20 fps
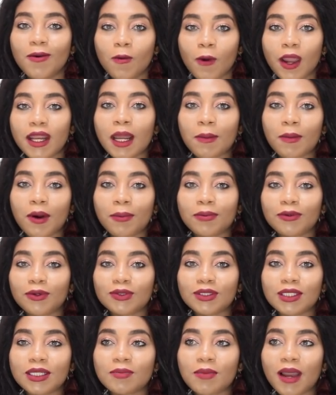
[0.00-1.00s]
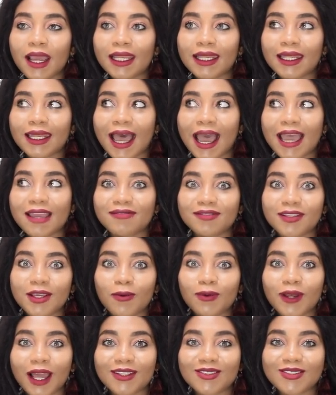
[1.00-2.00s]
when I'm uploading my life, they
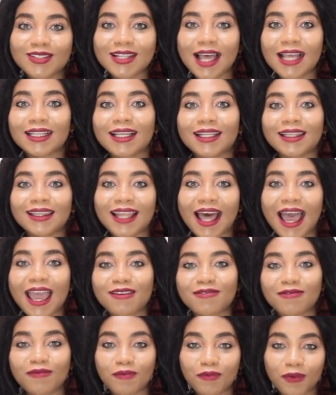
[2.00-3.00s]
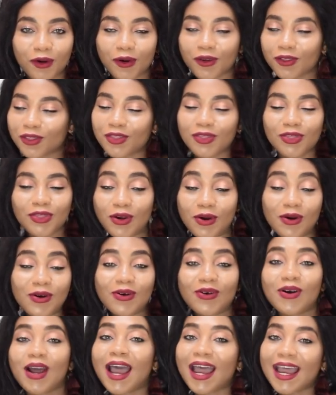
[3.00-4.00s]
would like to see like the live birth.
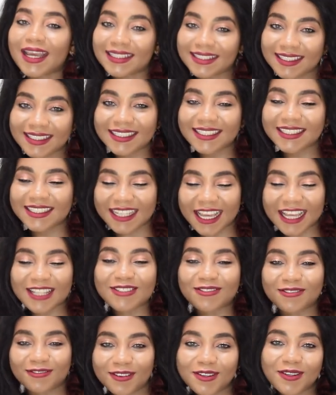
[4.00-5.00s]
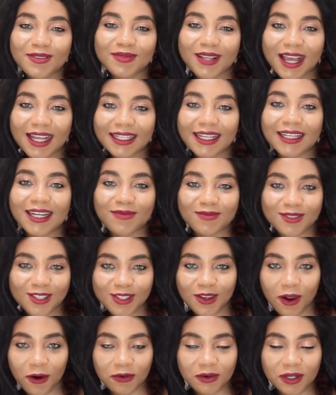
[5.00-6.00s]
No, I didn't get to film that, and I'm
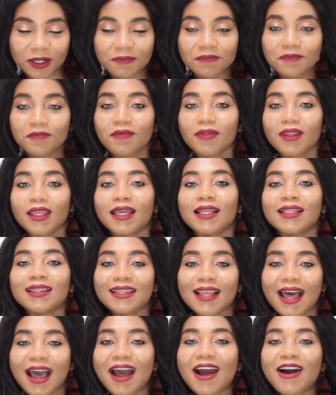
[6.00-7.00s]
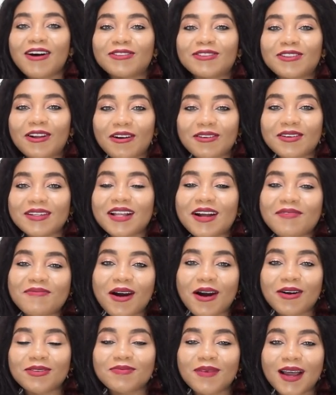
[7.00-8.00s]
sorry. Now, talking
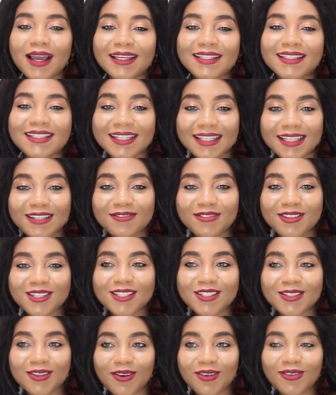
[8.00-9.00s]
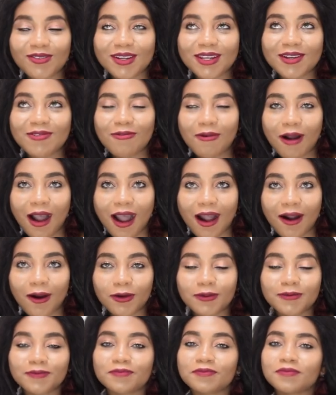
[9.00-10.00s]
about my delivery story, wow.